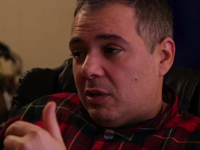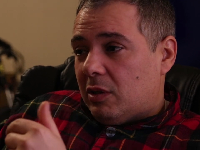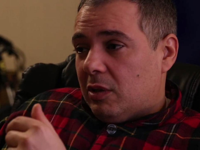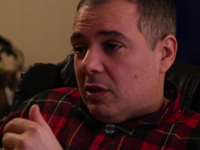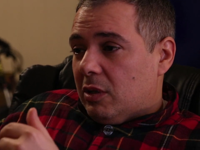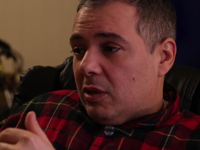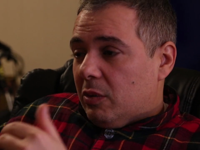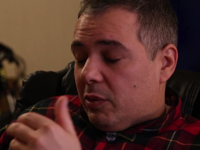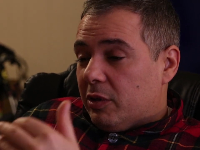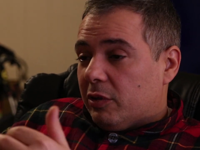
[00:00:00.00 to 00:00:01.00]
looking
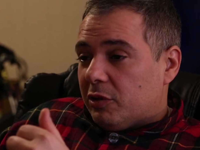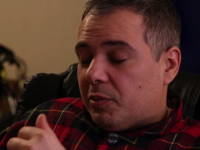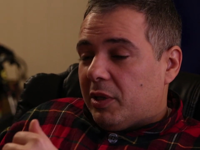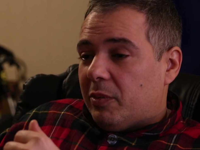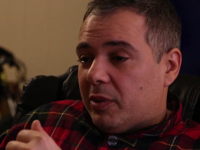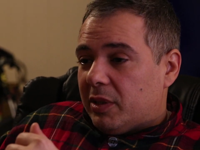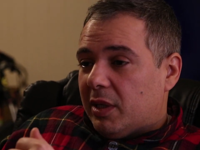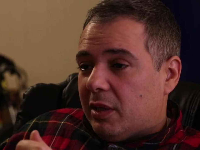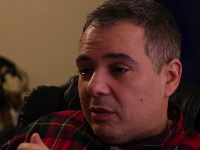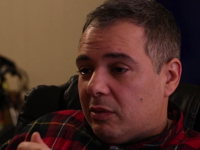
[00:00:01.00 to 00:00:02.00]
towards like the future
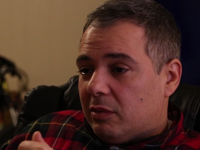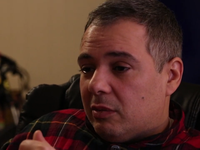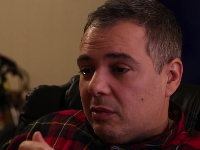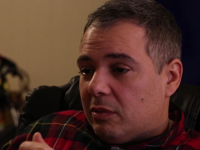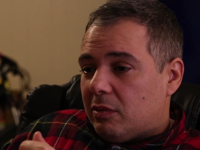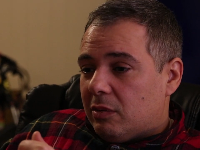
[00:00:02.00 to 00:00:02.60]
and your new life